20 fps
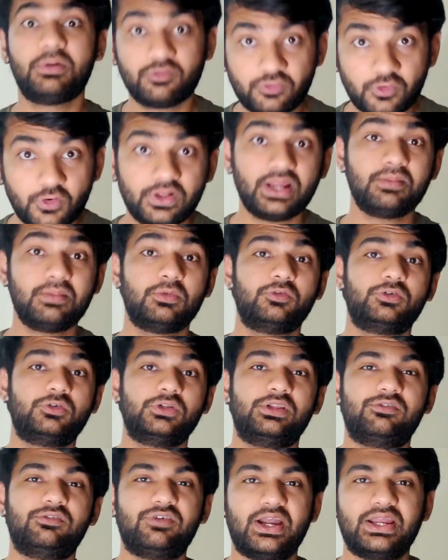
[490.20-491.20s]
before I move
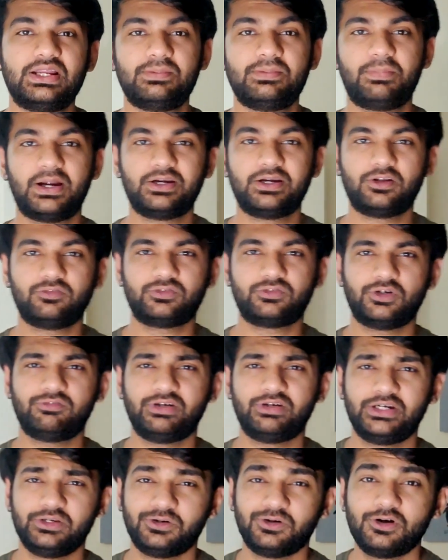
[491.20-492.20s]
to the final part of the
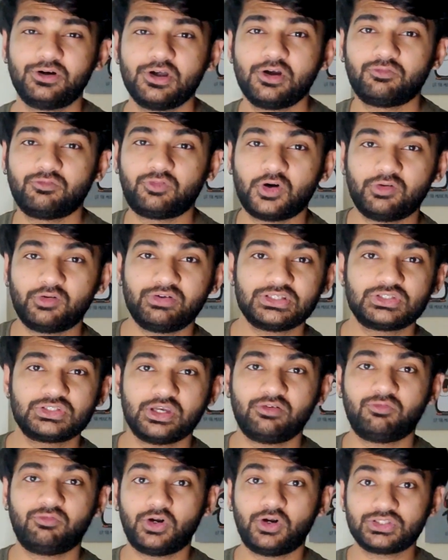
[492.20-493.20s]
video, for which
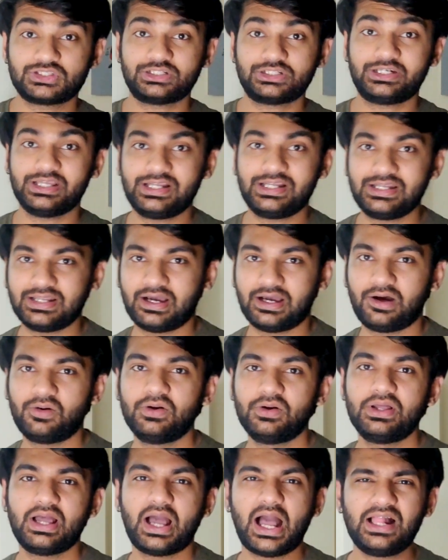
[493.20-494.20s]
you have watched till
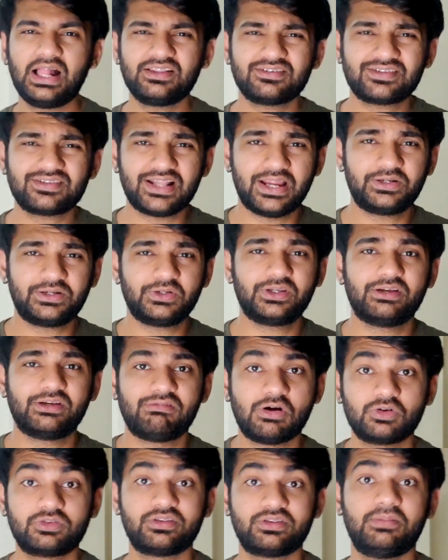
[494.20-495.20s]
now, I'll just like to
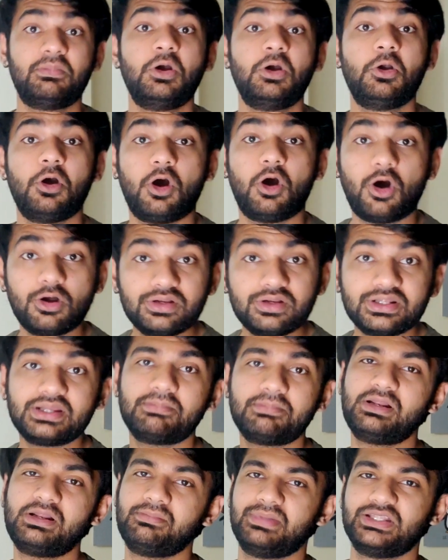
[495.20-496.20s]
give out some
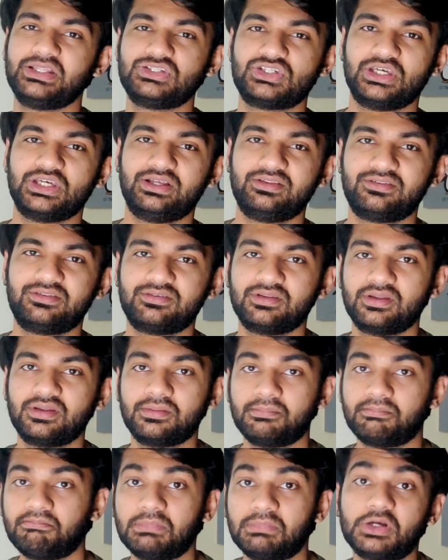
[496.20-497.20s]
honorable mentions,
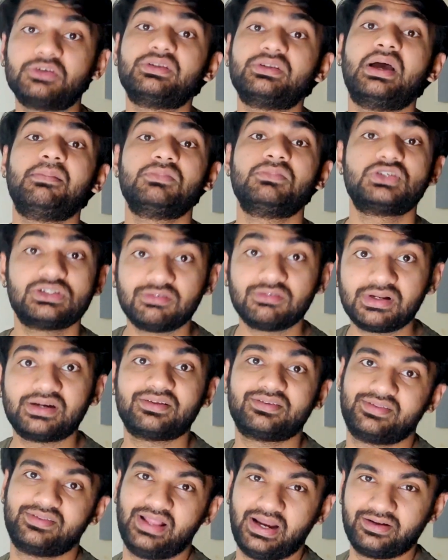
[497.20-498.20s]
because I'm
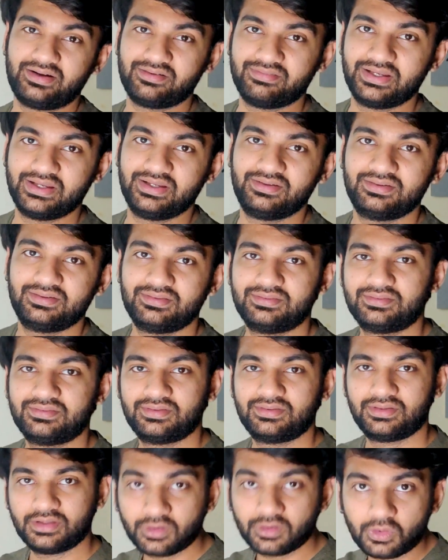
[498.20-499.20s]
chivalrous that way.
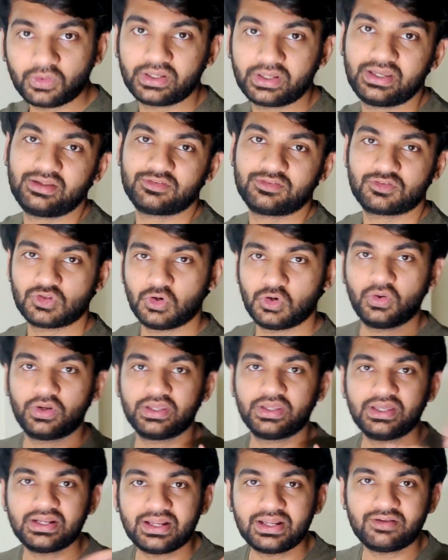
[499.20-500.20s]
Okay, so
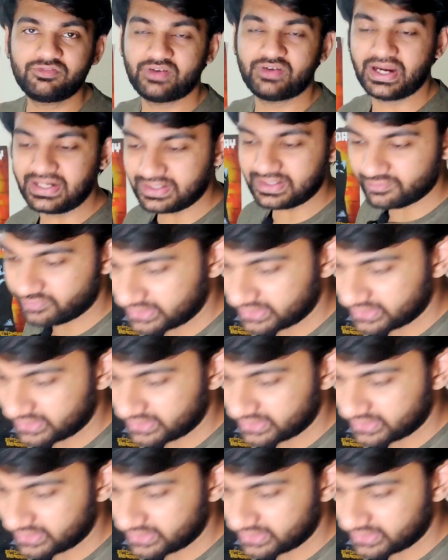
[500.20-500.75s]
here are five